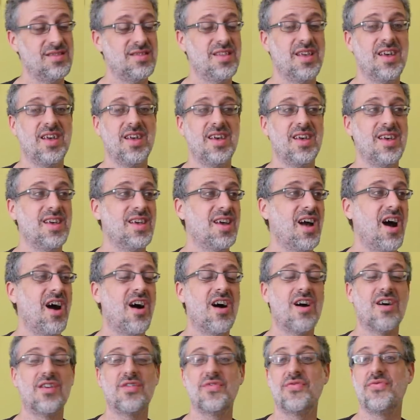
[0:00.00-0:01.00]
They
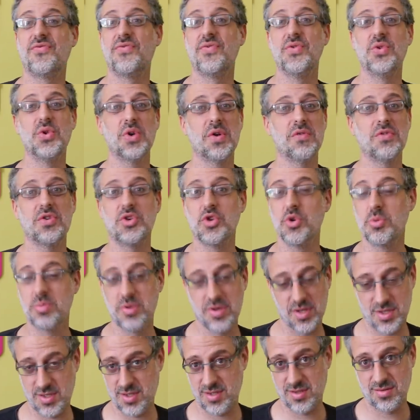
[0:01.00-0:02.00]
are full of
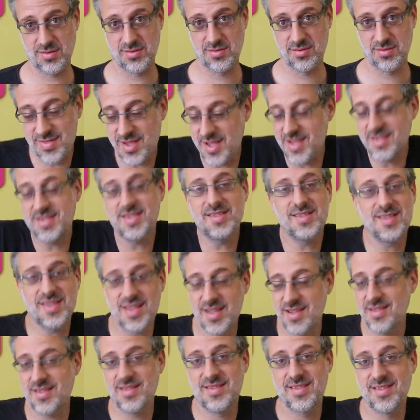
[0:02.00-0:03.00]
hubris. This is
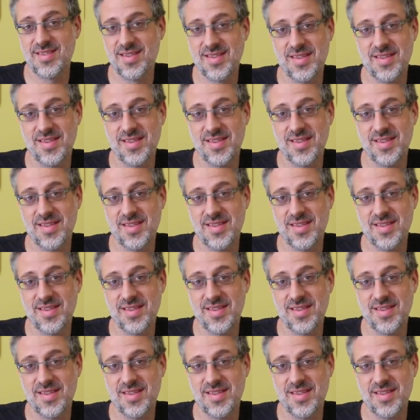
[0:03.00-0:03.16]
it.